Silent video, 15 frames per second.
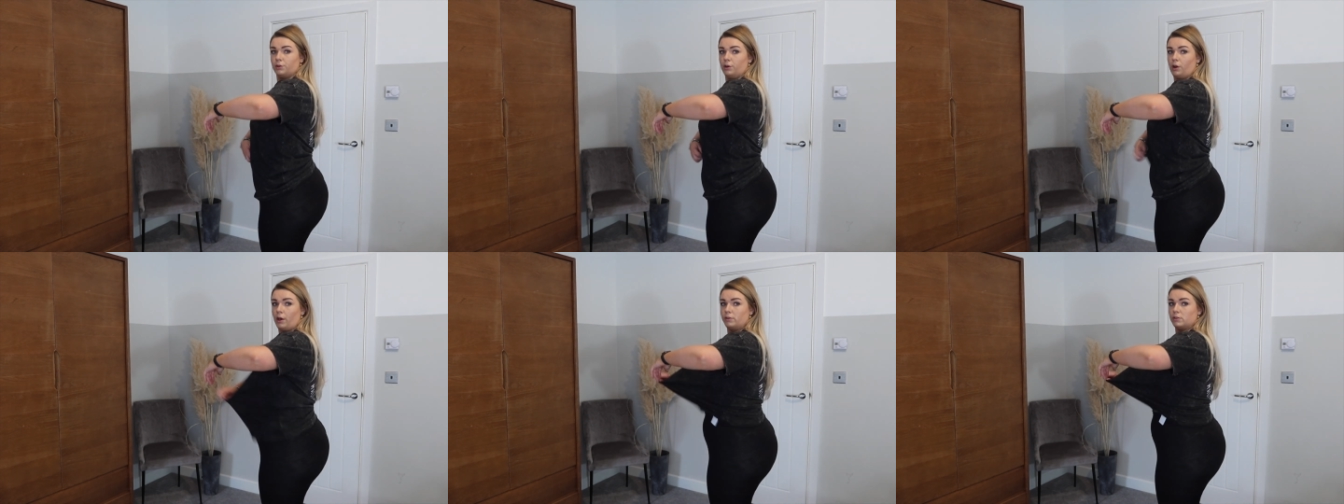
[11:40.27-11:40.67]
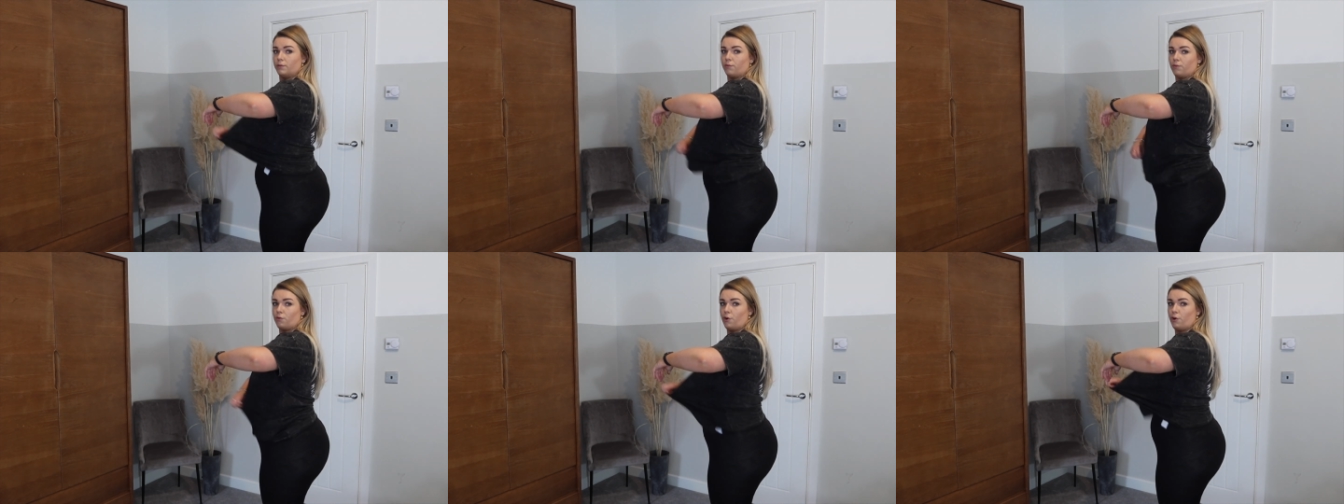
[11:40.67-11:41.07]
loads
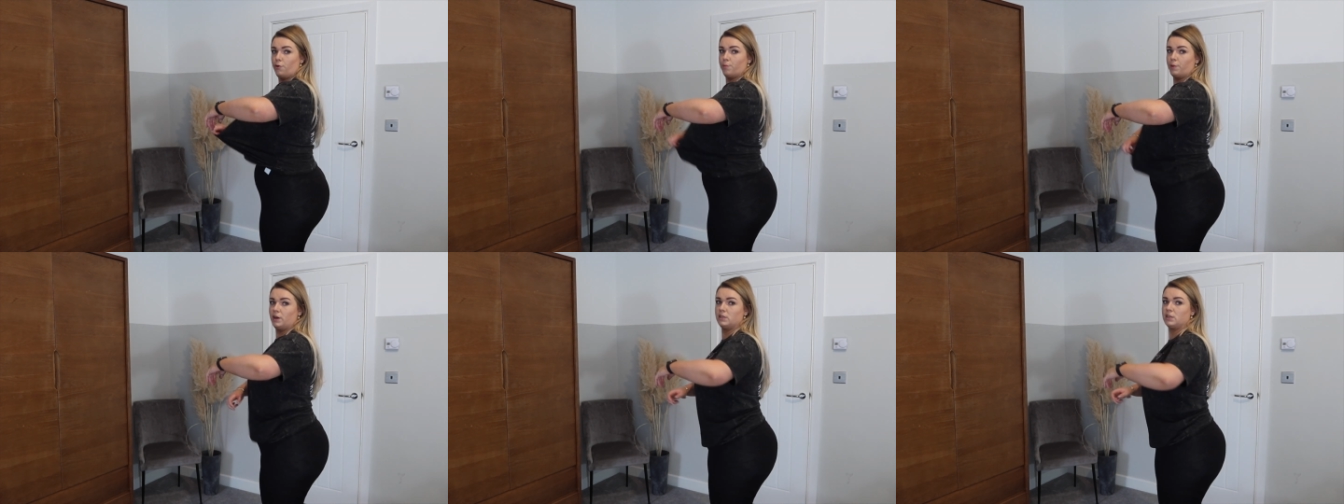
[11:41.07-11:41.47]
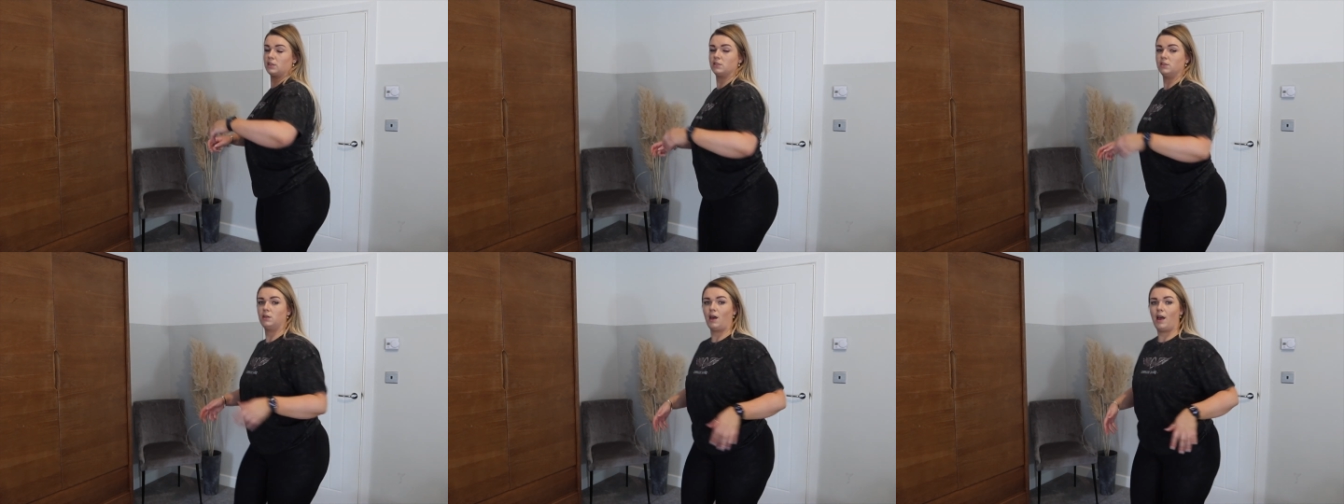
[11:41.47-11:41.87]
of room, but it
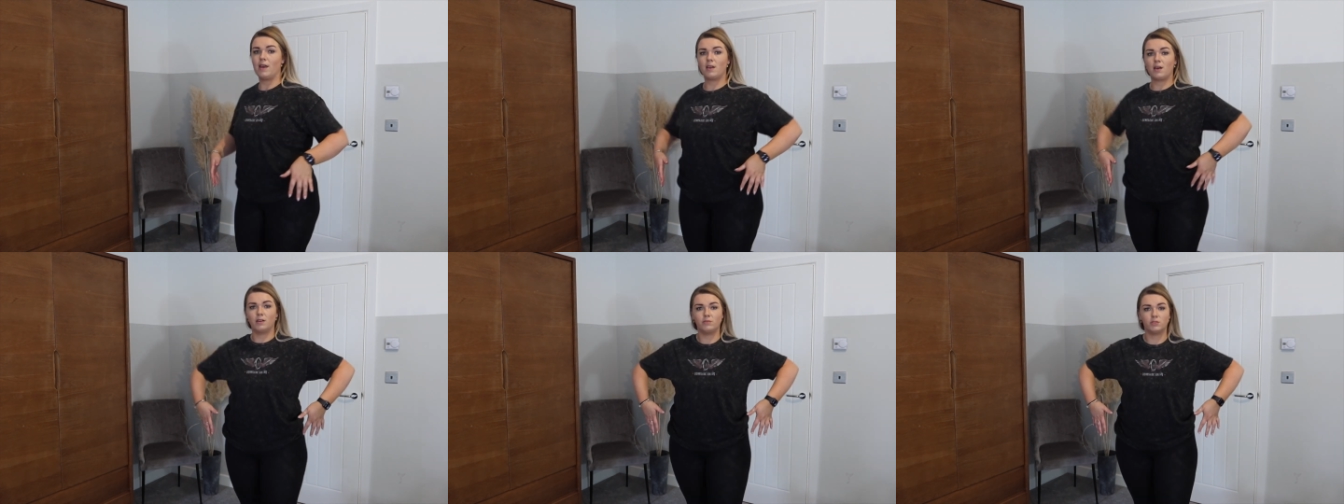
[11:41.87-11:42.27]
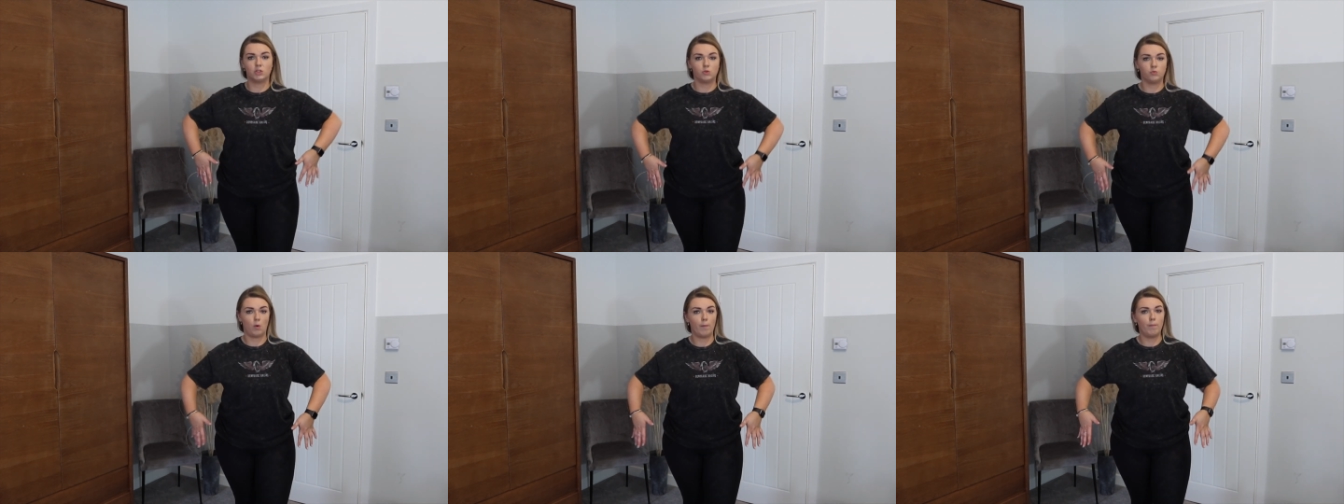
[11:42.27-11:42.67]
doesn't like kind of
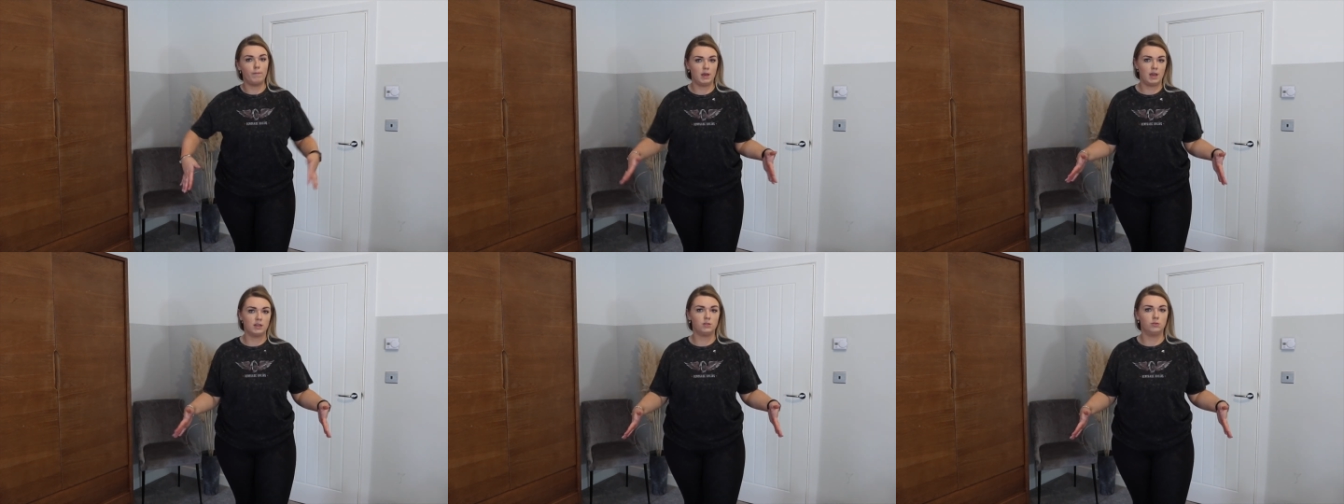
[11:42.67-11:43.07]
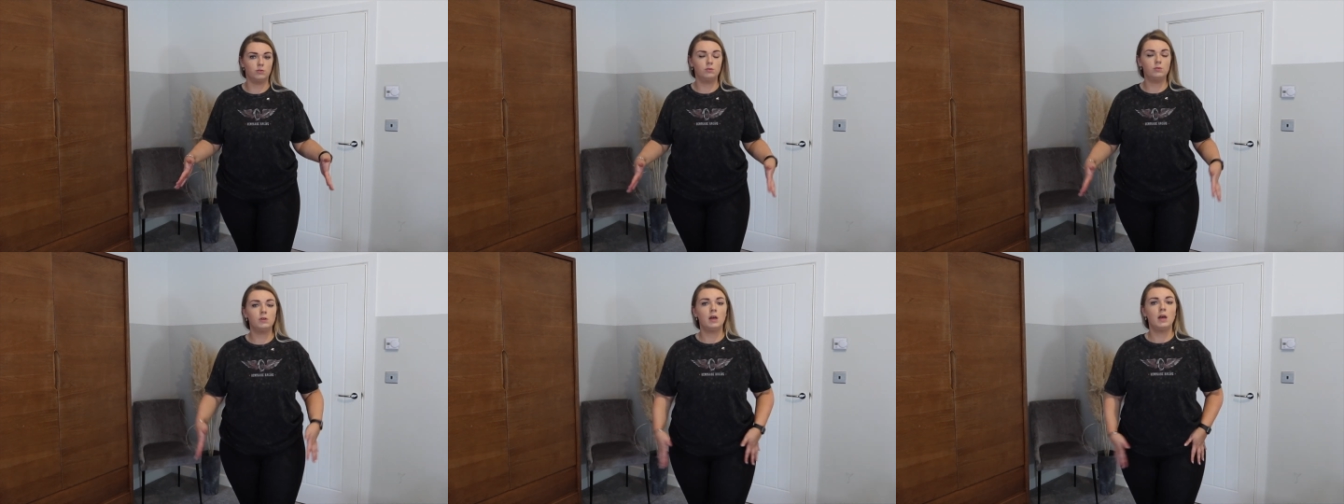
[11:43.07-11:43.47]
swamp me at
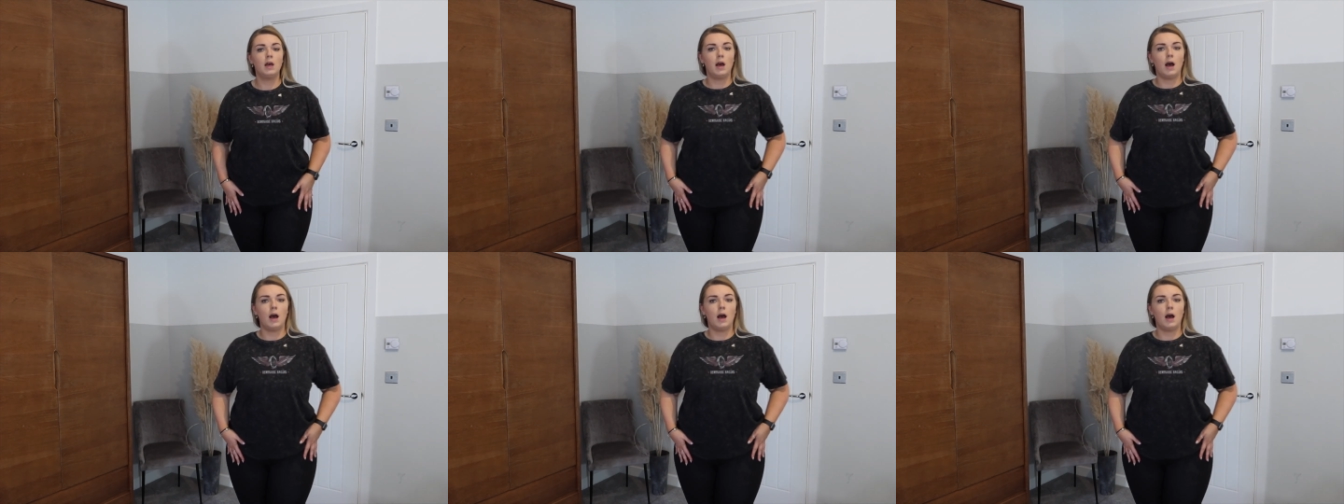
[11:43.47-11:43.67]
all.